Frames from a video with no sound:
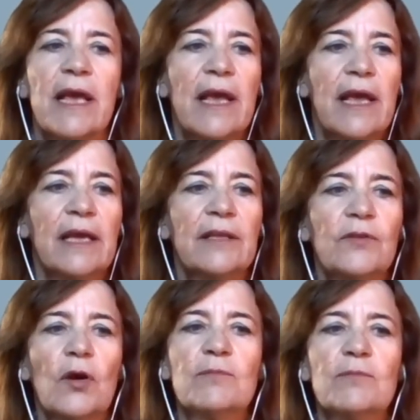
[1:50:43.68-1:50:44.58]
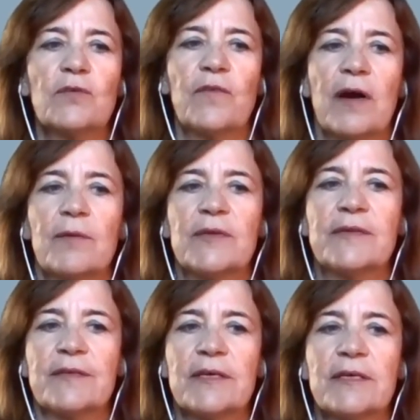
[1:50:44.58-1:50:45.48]
In terms of our
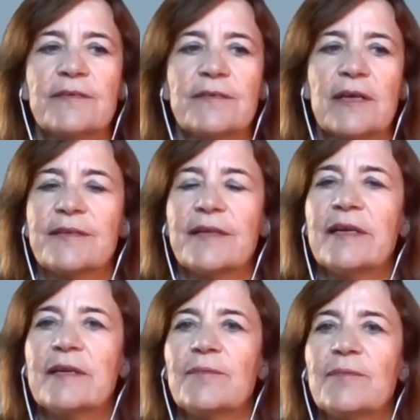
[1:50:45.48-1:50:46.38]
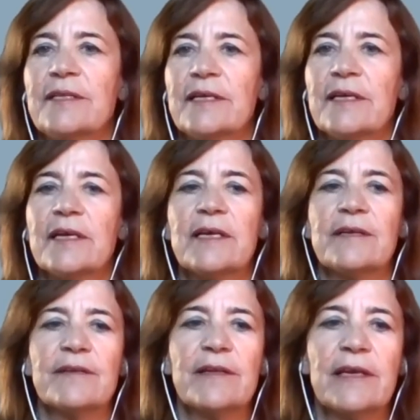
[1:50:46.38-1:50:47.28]
business, sustainability
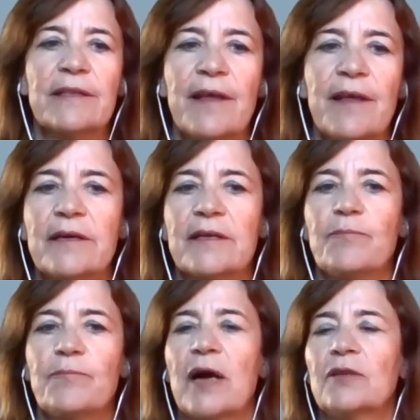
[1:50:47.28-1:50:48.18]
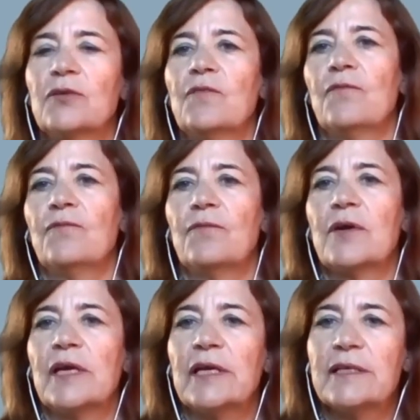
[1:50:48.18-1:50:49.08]
is an integral part of
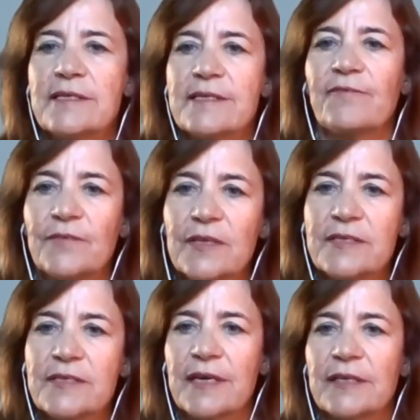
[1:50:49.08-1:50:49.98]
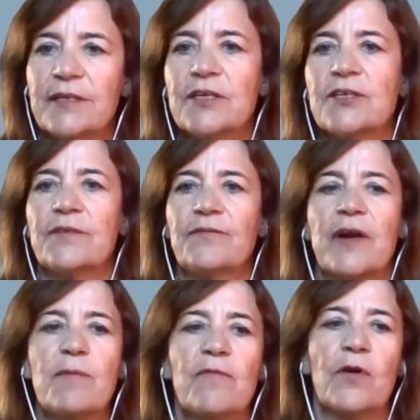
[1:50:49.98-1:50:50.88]
its strategic
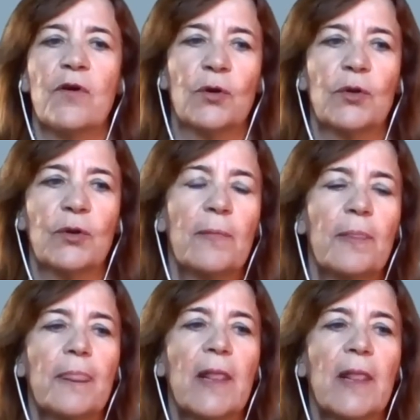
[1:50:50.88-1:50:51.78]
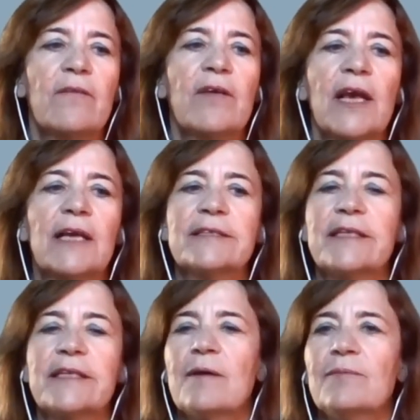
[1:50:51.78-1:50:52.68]
framework. We
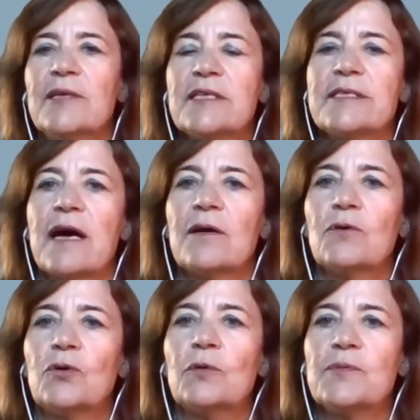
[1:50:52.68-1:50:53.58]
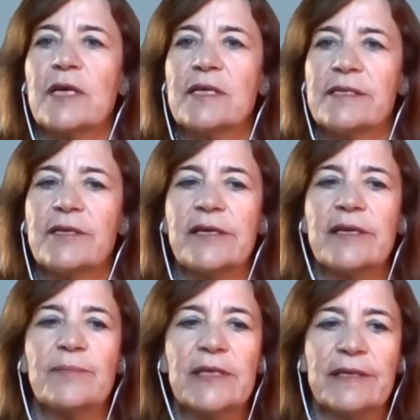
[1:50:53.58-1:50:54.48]
established Sun Group
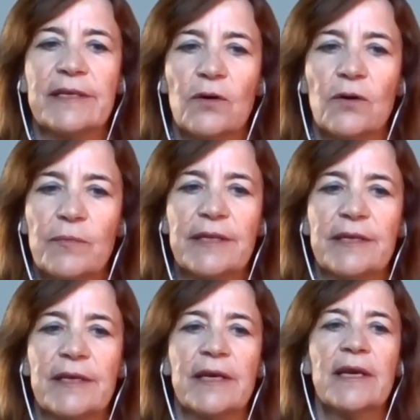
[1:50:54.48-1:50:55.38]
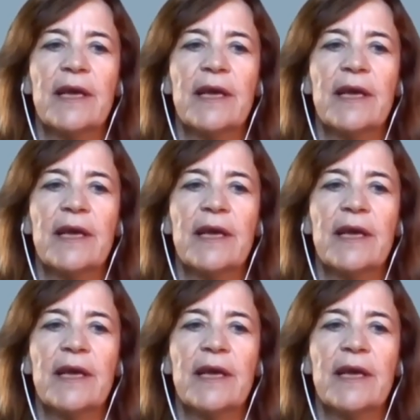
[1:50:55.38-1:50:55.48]
Sustainability Committee